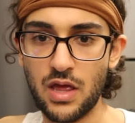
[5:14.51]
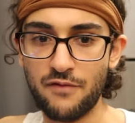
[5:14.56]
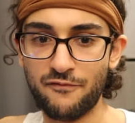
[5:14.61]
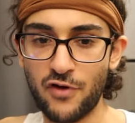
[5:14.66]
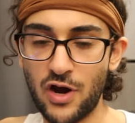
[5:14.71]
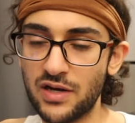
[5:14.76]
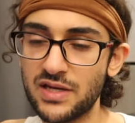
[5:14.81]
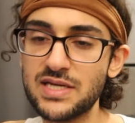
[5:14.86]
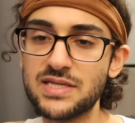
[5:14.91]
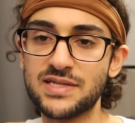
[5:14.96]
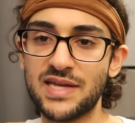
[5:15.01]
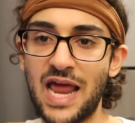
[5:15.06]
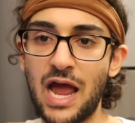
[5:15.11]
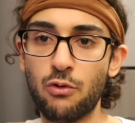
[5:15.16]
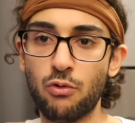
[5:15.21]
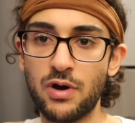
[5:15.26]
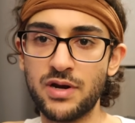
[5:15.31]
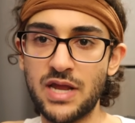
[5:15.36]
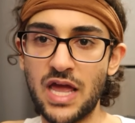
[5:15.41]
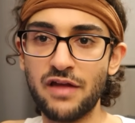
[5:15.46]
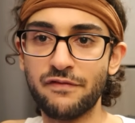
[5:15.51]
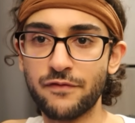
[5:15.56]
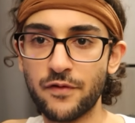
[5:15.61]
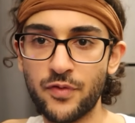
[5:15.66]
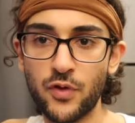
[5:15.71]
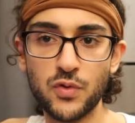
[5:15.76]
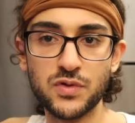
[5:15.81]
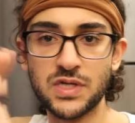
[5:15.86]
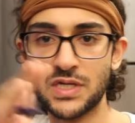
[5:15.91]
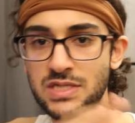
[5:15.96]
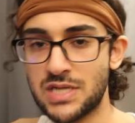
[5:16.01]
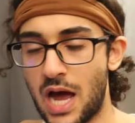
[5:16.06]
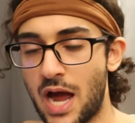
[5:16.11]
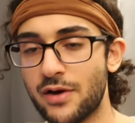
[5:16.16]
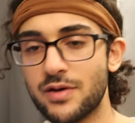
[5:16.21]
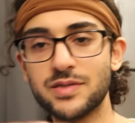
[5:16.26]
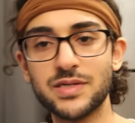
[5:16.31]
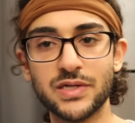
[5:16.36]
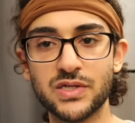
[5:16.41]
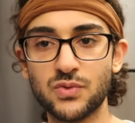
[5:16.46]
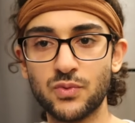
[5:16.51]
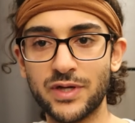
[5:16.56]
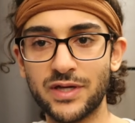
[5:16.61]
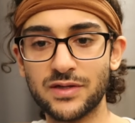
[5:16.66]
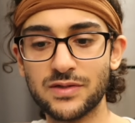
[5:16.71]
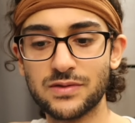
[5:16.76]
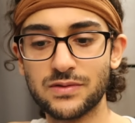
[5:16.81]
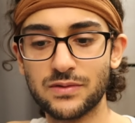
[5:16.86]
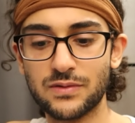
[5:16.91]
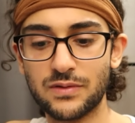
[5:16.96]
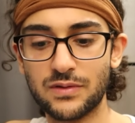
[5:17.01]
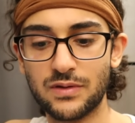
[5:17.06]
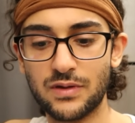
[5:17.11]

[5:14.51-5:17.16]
for at least an hour a day for those entire 6 weeks.